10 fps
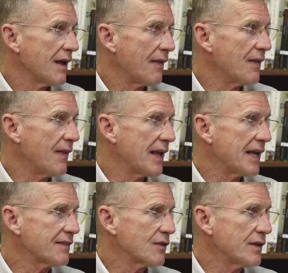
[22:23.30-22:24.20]
and then they
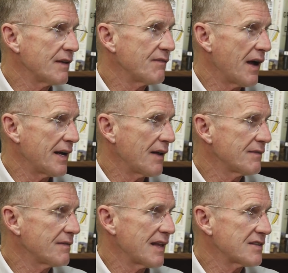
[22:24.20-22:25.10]
get there and they find
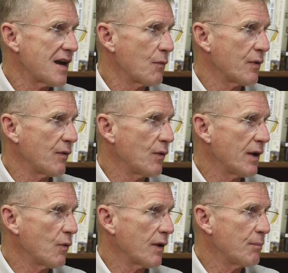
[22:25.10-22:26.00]
out that's not where they
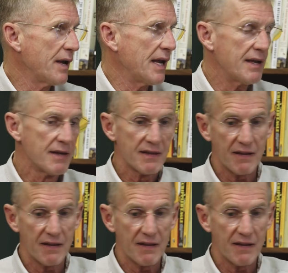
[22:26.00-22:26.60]
really wanna be.